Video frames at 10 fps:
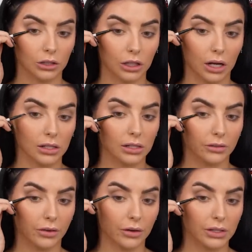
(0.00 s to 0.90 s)
Just
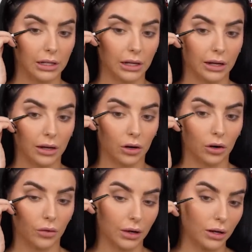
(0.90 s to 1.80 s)
focus it
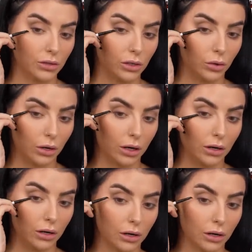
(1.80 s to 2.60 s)
on the outer corner.